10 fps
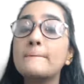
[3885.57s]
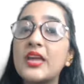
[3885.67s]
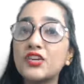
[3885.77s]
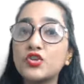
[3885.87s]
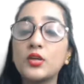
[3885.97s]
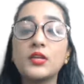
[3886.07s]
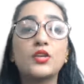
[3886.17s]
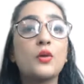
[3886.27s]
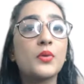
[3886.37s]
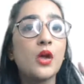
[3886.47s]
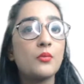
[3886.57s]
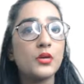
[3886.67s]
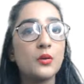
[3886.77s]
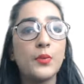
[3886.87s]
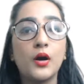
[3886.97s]
Make sure that you're
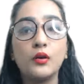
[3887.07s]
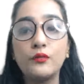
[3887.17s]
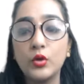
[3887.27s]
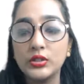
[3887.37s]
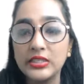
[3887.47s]
becoming a part of all